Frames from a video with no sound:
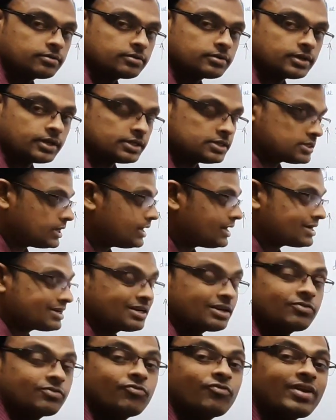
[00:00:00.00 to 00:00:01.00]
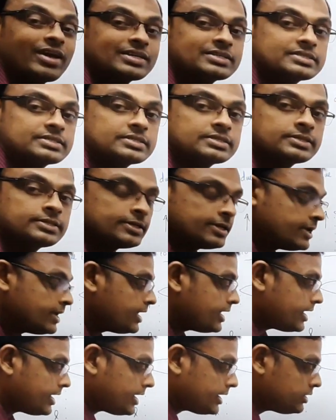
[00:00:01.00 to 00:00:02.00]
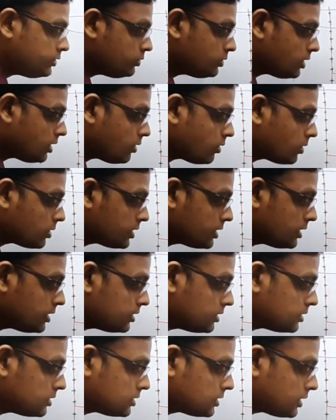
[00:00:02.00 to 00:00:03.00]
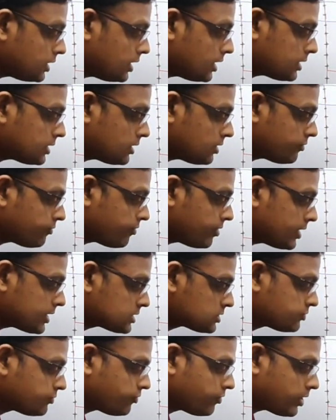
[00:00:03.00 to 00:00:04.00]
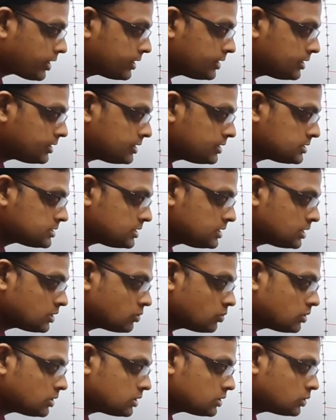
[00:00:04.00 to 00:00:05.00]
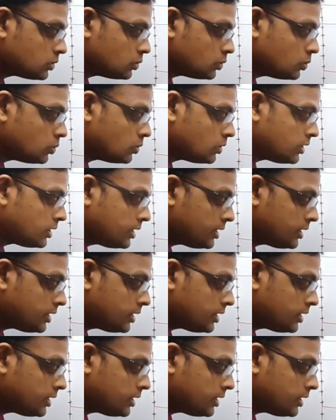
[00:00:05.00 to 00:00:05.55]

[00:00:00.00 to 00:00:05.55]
That is electric flux. And you have already learned electric flux phi is equal to